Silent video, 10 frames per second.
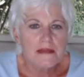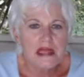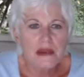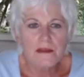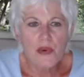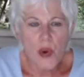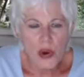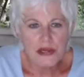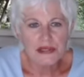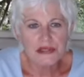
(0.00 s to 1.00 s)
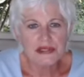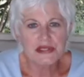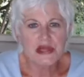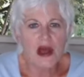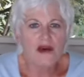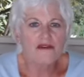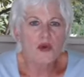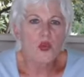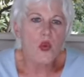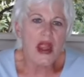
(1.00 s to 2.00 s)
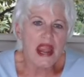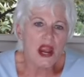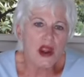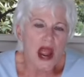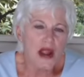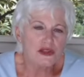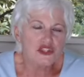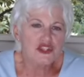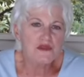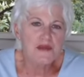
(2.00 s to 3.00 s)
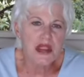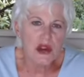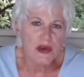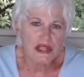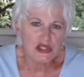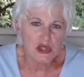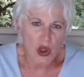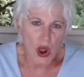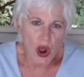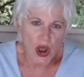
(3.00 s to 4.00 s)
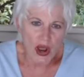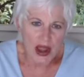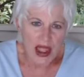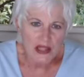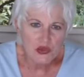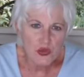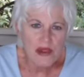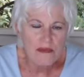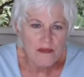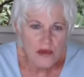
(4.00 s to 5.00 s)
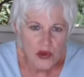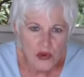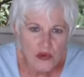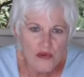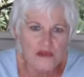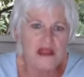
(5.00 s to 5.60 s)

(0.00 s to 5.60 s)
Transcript: the importance of where our spirits are as we move